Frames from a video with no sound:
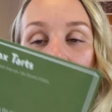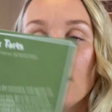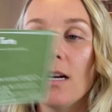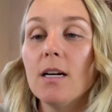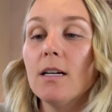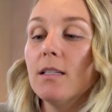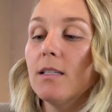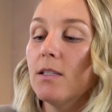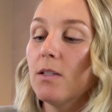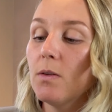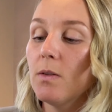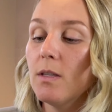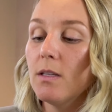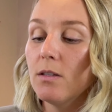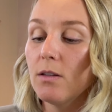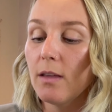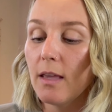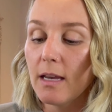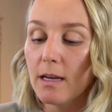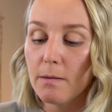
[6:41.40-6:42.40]
tarts, so these
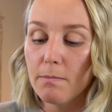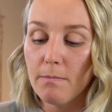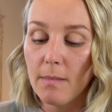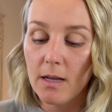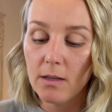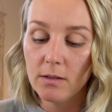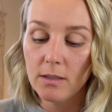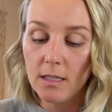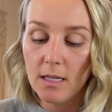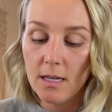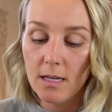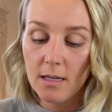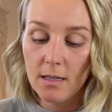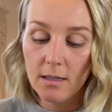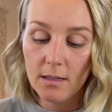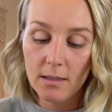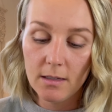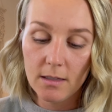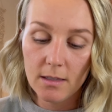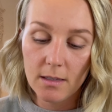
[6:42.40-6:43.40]
are like
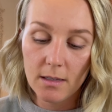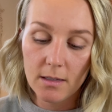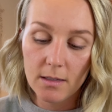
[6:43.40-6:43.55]
melties.